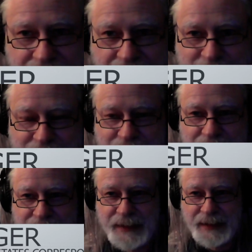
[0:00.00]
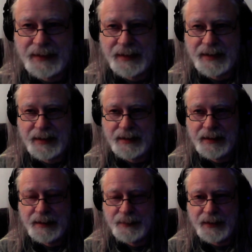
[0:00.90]
capital of Kentucky
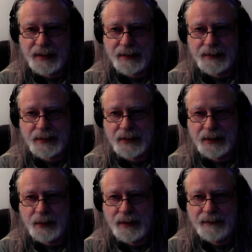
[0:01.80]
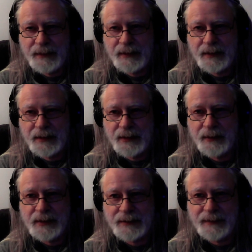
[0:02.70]
pronounced Louisville or
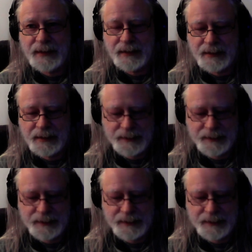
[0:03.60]
Louisville?